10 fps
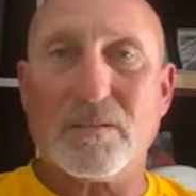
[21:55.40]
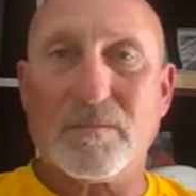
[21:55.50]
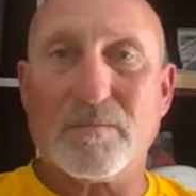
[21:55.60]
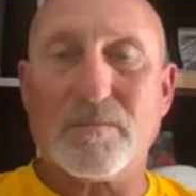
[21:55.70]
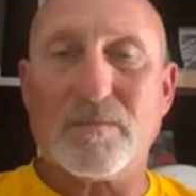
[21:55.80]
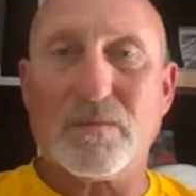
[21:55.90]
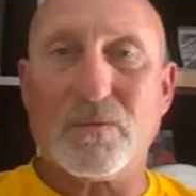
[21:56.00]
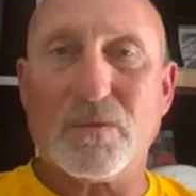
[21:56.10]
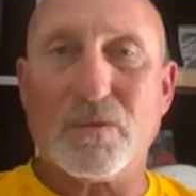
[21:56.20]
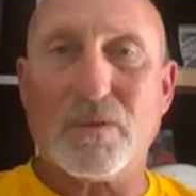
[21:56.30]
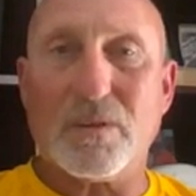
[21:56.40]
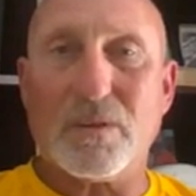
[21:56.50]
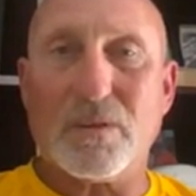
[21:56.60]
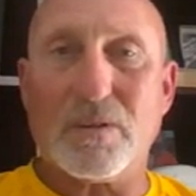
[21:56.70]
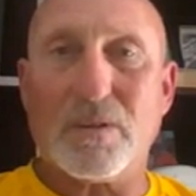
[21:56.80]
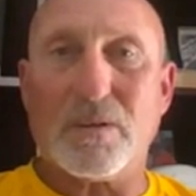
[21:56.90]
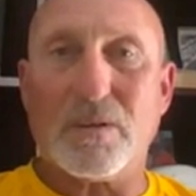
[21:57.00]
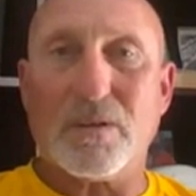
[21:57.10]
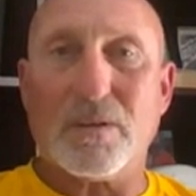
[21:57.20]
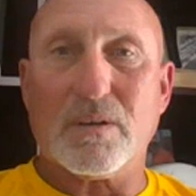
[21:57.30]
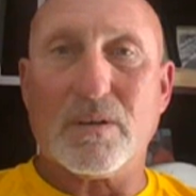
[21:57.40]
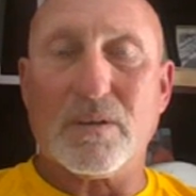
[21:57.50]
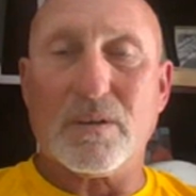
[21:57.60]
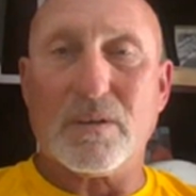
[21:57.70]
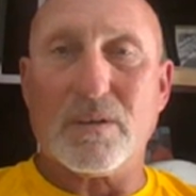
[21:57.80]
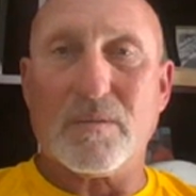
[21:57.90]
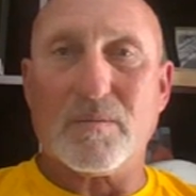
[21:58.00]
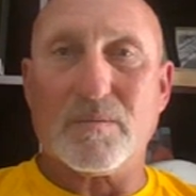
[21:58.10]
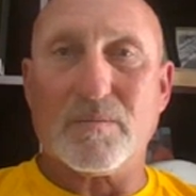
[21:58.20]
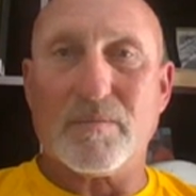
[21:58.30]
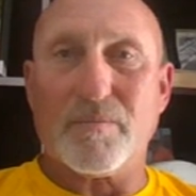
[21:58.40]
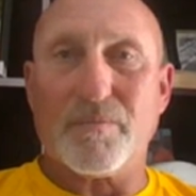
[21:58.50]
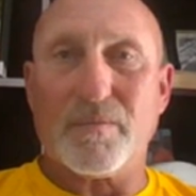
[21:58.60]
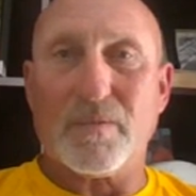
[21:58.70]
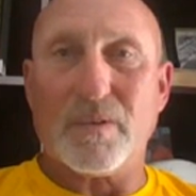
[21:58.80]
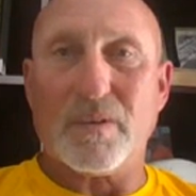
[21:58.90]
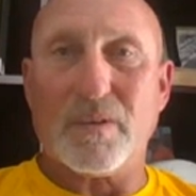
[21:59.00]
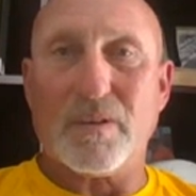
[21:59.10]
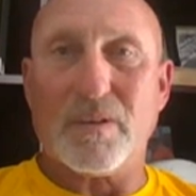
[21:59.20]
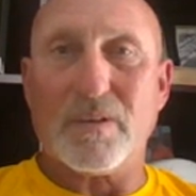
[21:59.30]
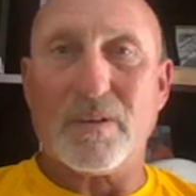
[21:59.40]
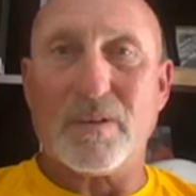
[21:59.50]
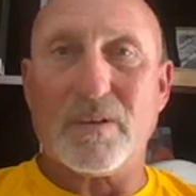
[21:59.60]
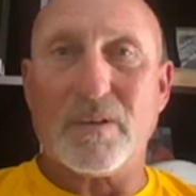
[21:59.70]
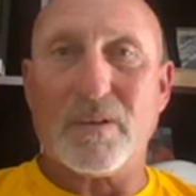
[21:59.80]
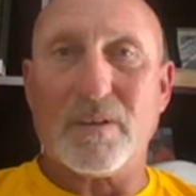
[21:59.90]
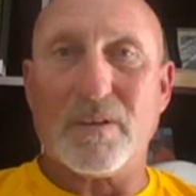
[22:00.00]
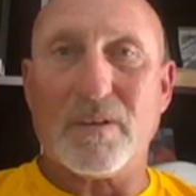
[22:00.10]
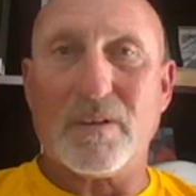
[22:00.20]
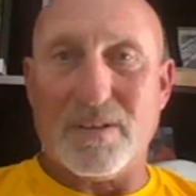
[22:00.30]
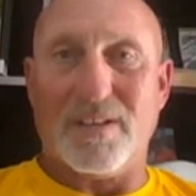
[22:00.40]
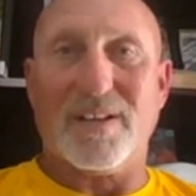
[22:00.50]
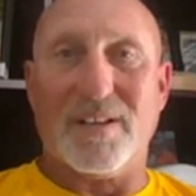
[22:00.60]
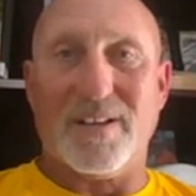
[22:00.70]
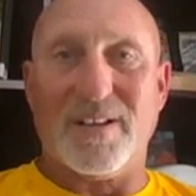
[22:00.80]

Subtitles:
[no speech]